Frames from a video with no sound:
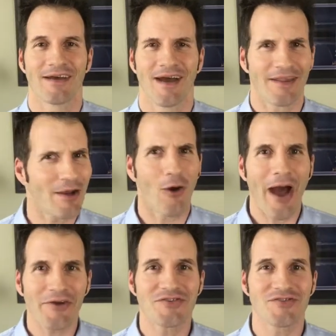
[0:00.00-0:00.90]
And they go,
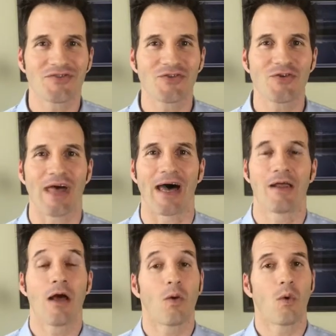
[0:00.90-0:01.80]
how did you do that?
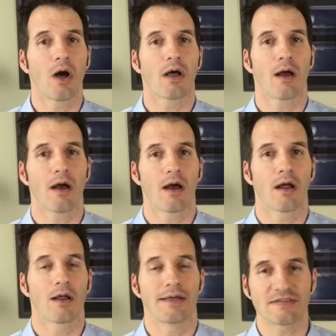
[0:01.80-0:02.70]
Well,
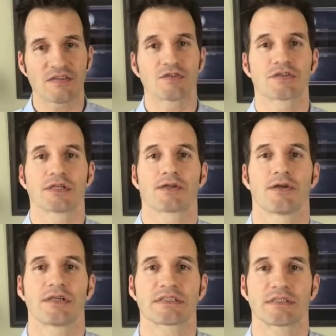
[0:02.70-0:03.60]
it's through
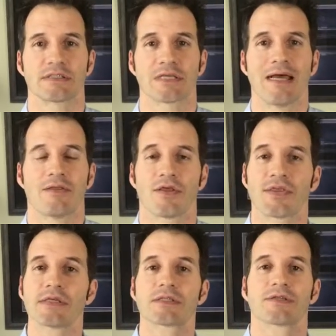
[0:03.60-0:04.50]
synchronicities. The
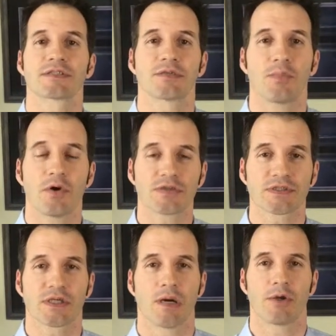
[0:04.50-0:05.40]
things that are supposed
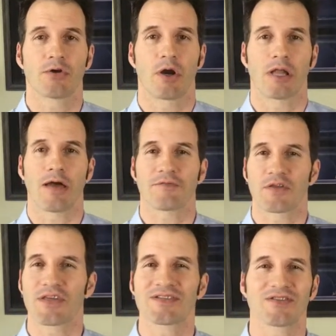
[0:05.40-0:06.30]
to come into our life, the
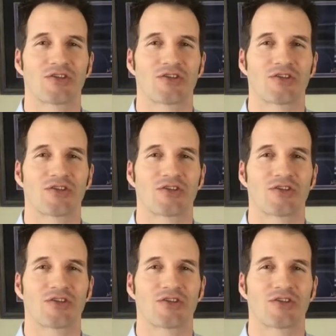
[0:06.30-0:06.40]
things that are